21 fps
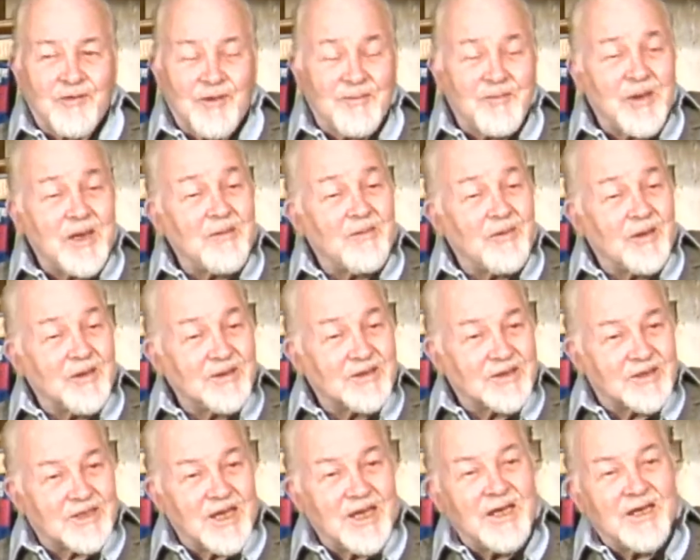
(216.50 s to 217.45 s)
the people who
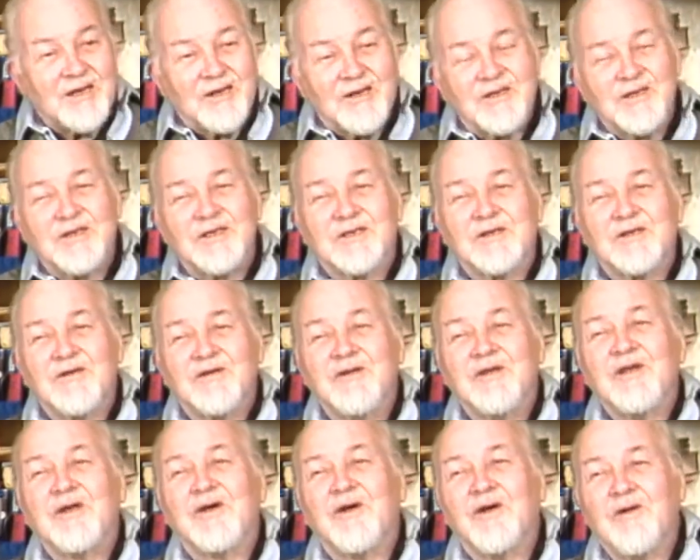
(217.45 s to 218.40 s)
stayed in the
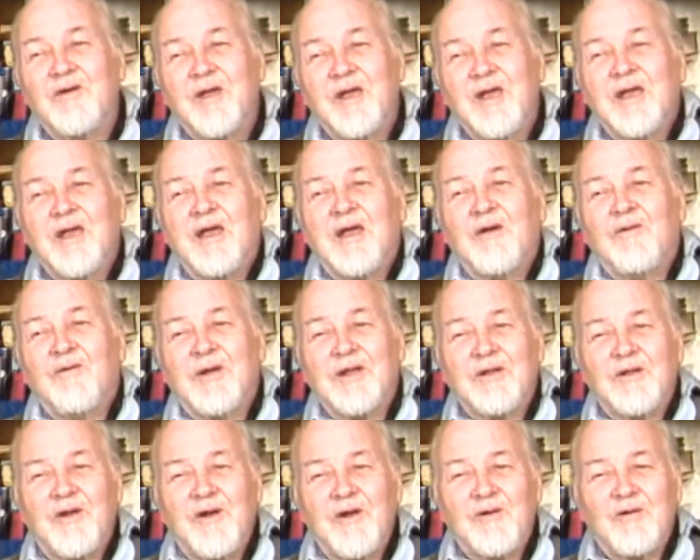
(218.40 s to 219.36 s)
studio
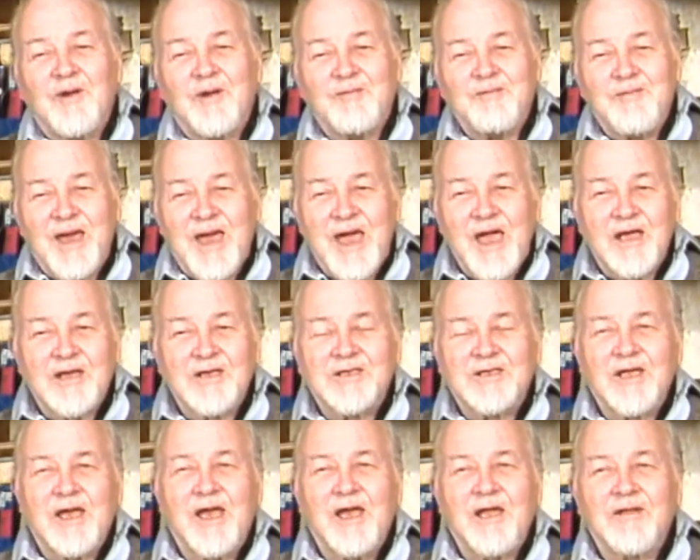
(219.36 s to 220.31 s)
went along with
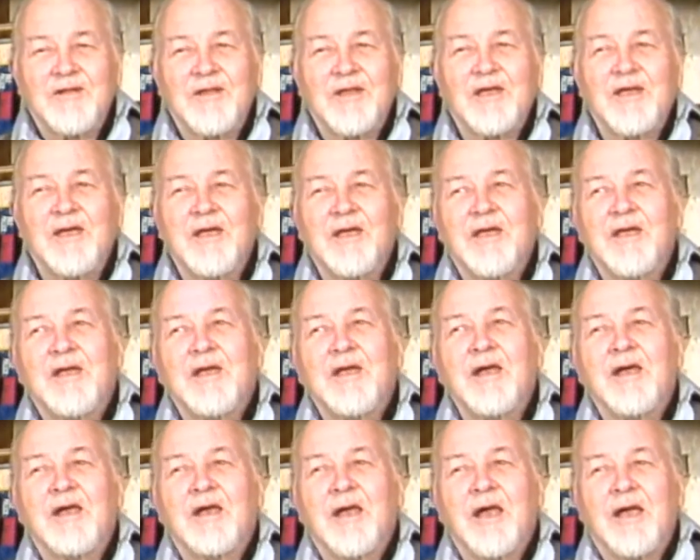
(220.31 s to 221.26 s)
Max that the
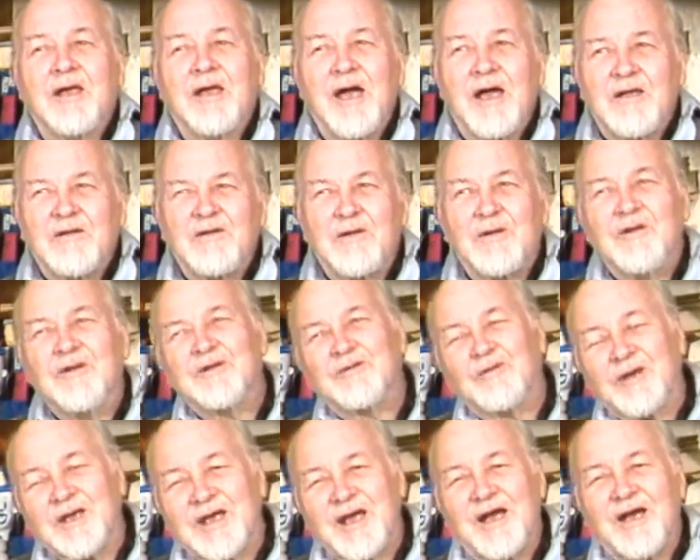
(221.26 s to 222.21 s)

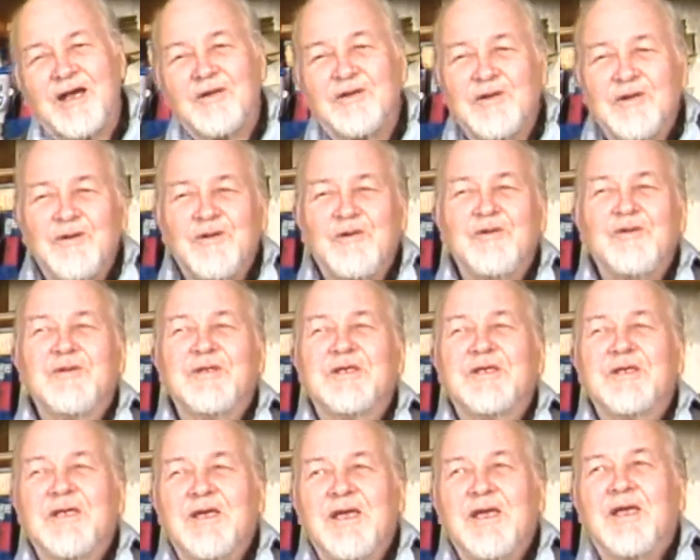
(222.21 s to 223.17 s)
cartoons were
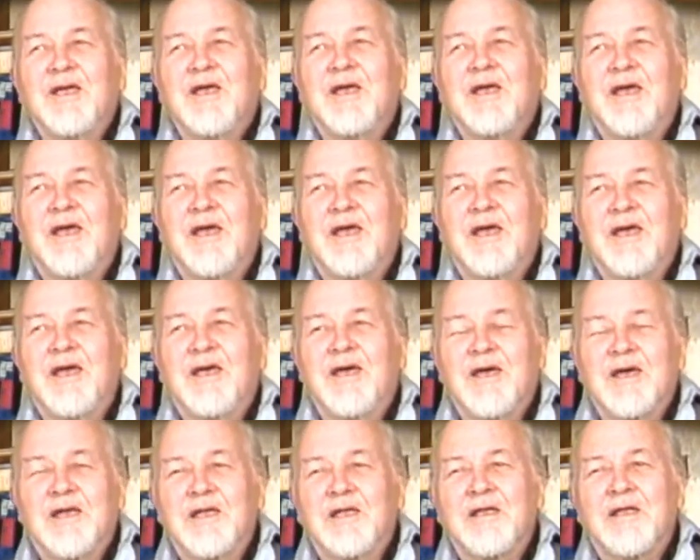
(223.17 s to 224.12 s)
cartoons.
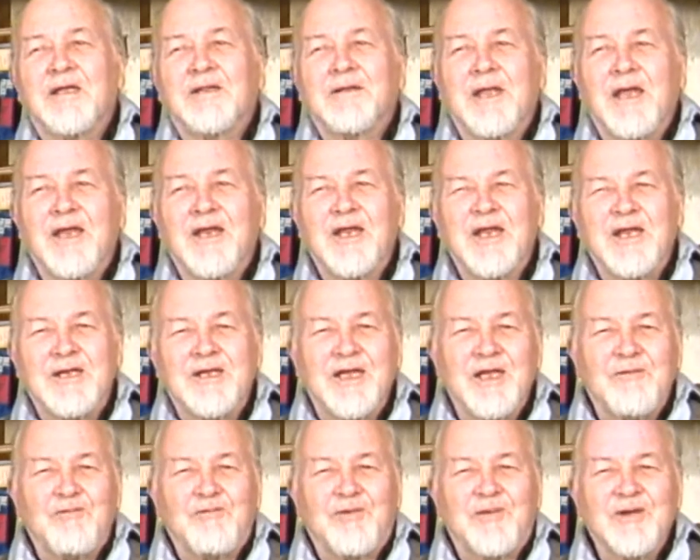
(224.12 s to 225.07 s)
They didn't
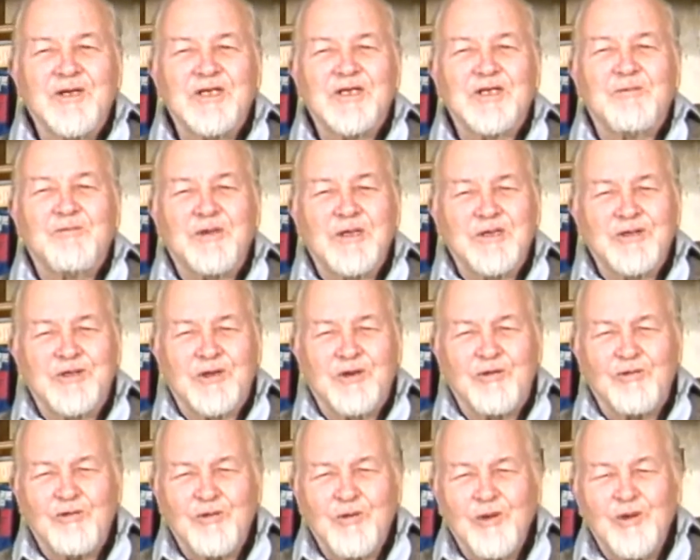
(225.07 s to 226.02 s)
need principles
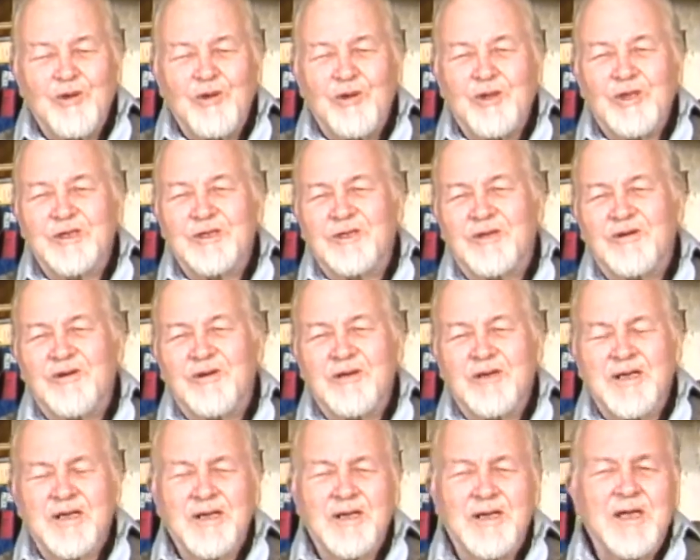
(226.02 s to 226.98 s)
or rules or
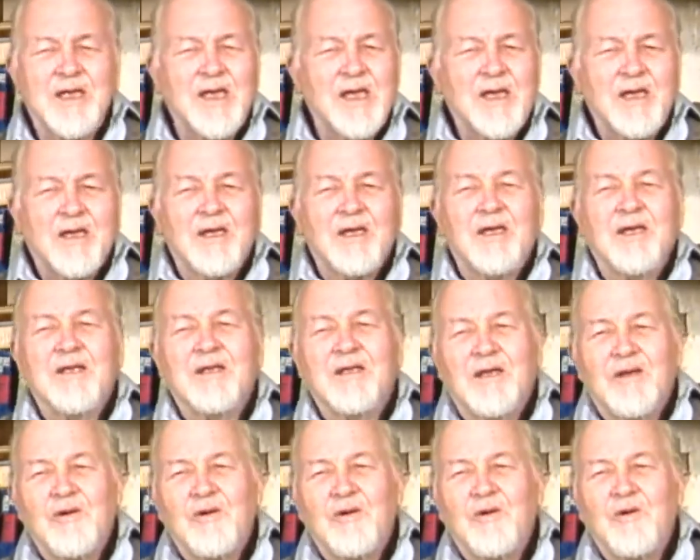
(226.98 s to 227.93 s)
anything.
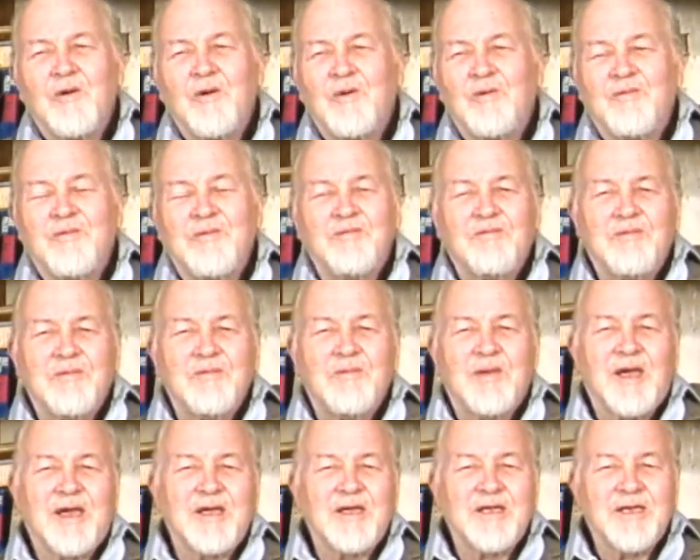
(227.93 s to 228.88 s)
The whole
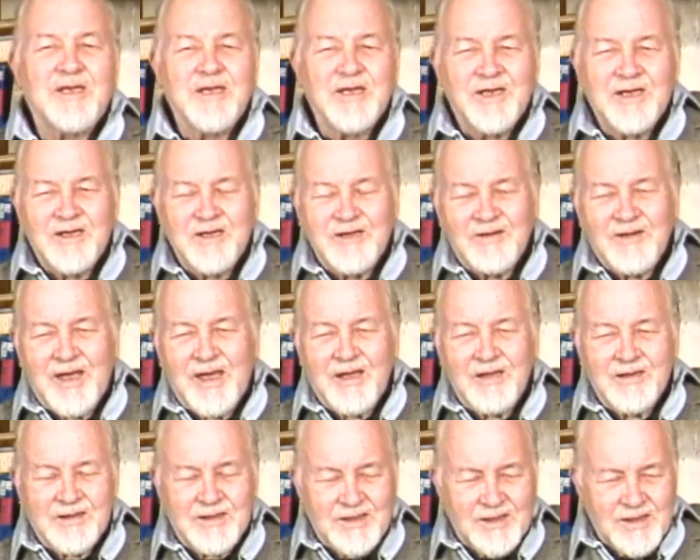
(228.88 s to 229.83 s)
idea
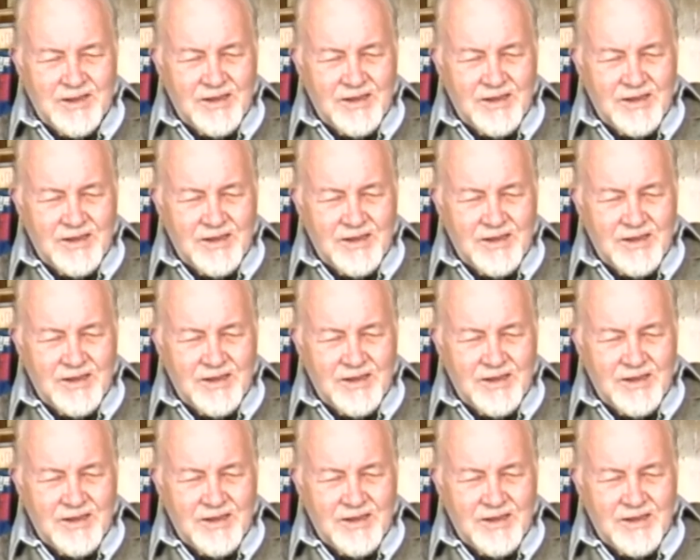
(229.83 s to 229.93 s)
that